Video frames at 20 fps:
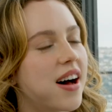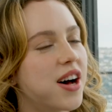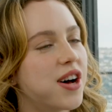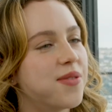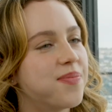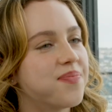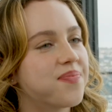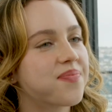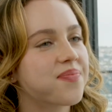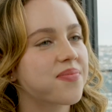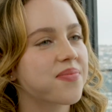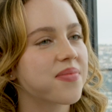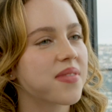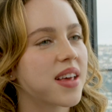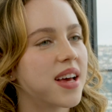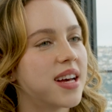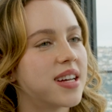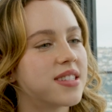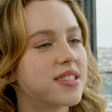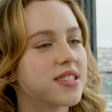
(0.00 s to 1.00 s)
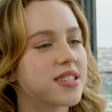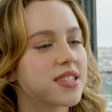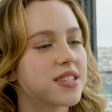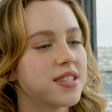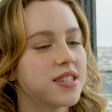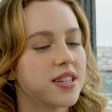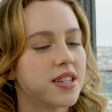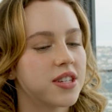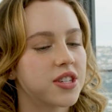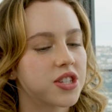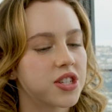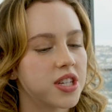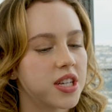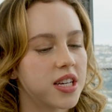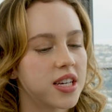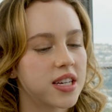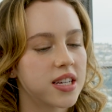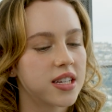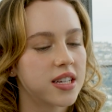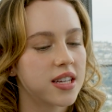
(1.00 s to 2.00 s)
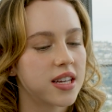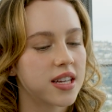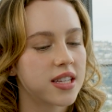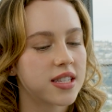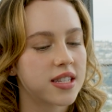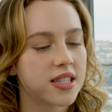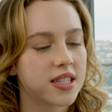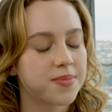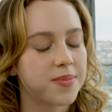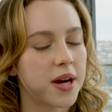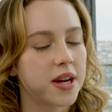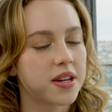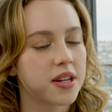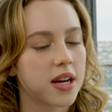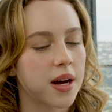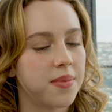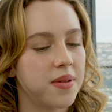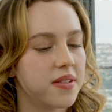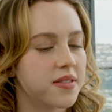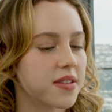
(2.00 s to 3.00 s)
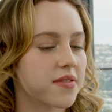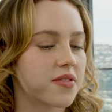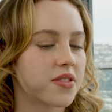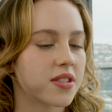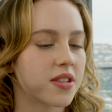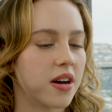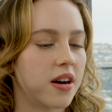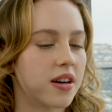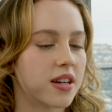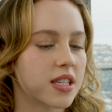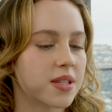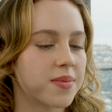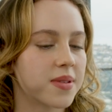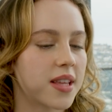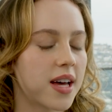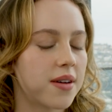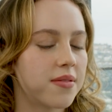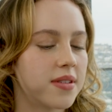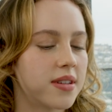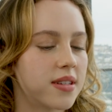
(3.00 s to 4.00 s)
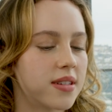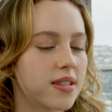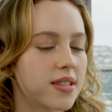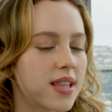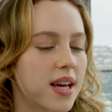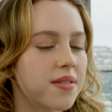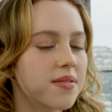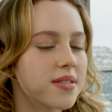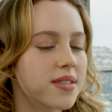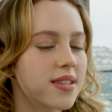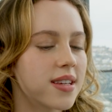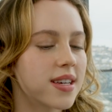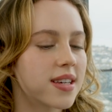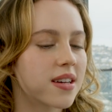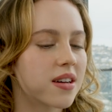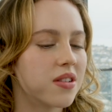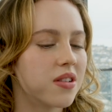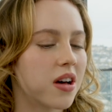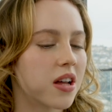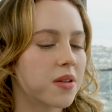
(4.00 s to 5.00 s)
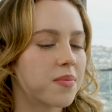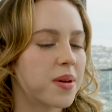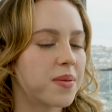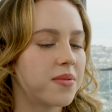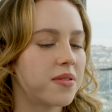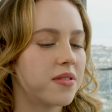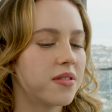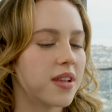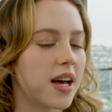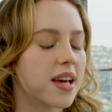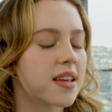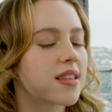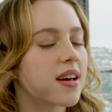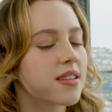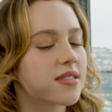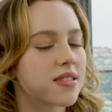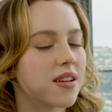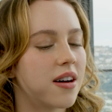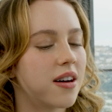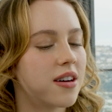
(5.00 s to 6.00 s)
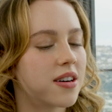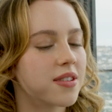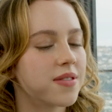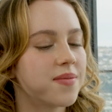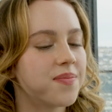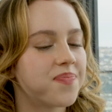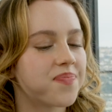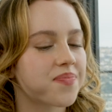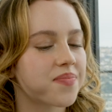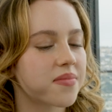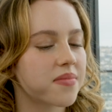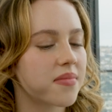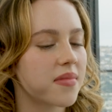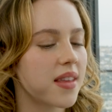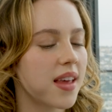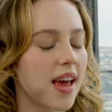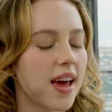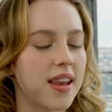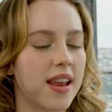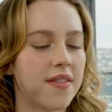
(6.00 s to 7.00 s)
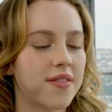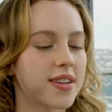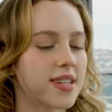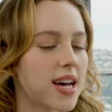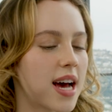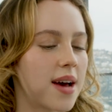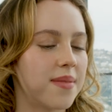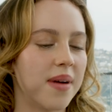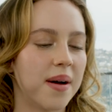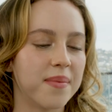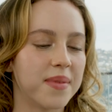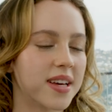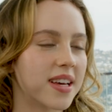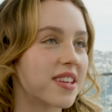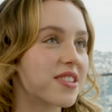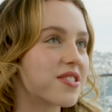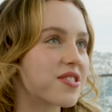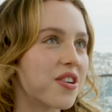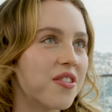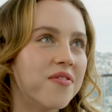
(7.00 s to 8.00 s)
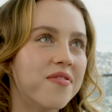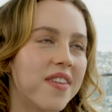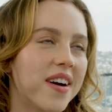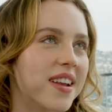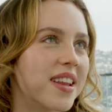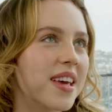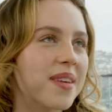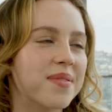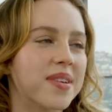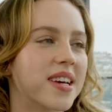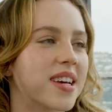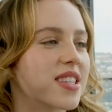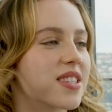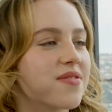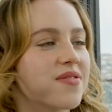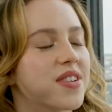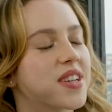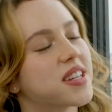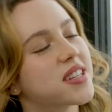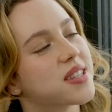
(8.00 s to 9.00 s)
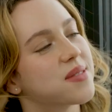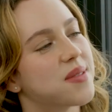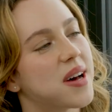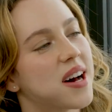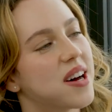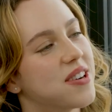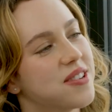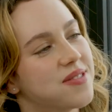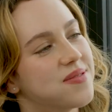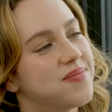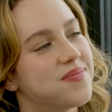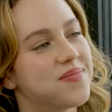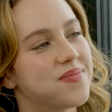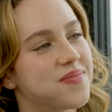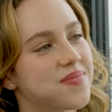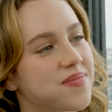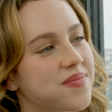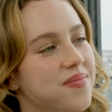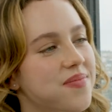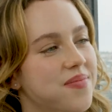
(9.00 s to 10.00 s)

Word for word: um, and she has inspired a couple of different songs, but that one, that one's like, a lot of people like that song, and every time I'm like, it's so funny because of what it's about. Yeah,